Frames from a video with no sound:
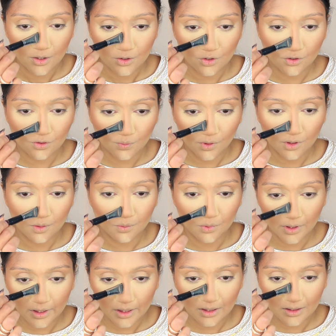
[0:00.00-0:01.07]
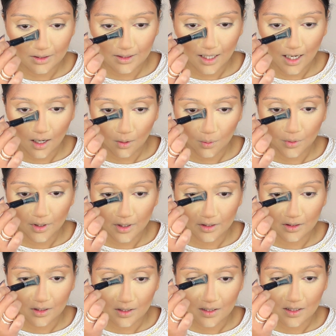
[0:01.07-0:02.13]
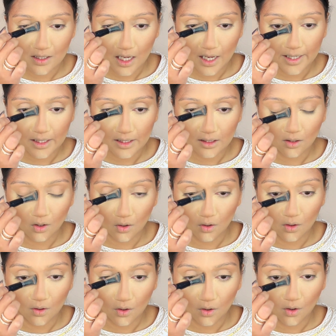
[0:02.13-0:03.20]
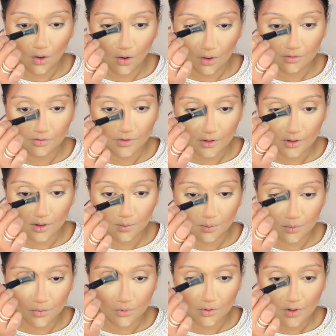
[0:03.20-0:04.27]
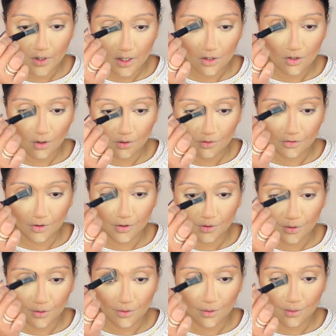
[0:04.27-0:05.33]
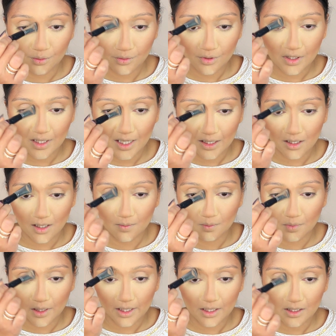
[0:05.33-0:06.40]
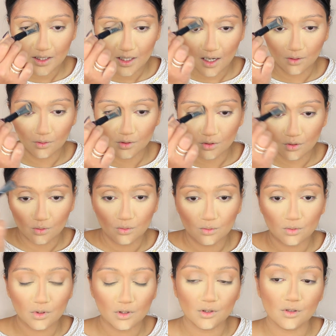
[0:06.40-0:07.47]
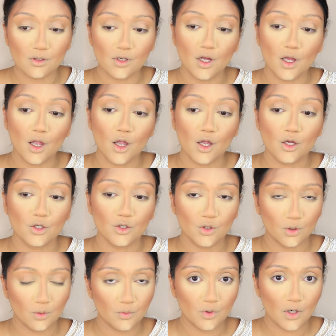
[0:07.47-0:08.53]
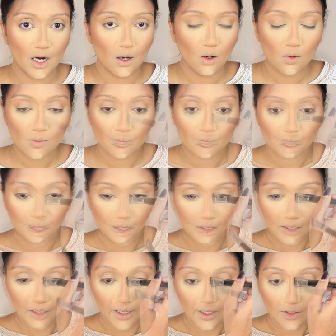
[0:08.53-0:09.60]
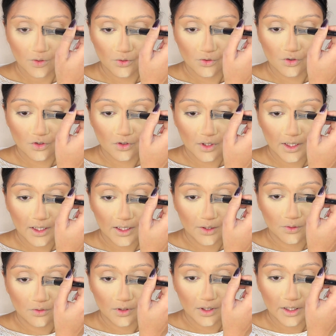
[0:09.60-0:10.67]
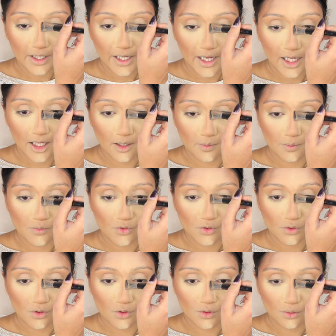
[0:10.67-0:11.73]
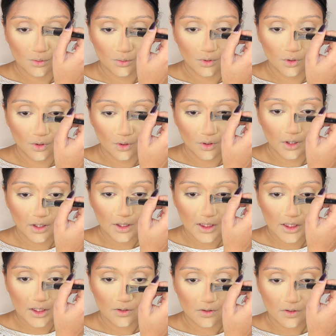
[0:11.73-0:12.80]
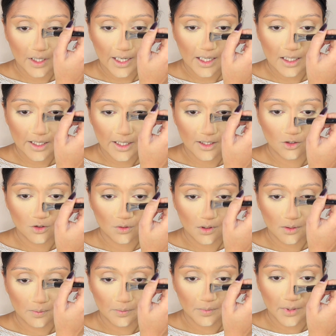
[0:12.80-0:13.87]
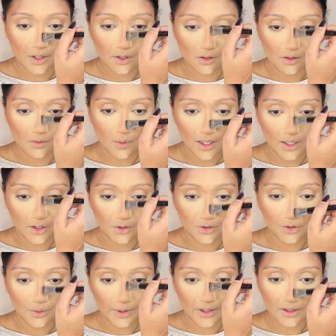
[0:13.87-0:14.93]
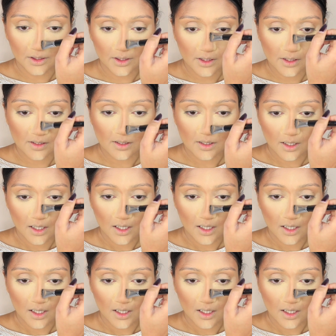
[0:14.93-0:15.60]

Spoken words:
Just want to bring it down the side of the bridge of your nose and then blend it out towards your brow. It really helps to look directly into a mirror while you're doing this.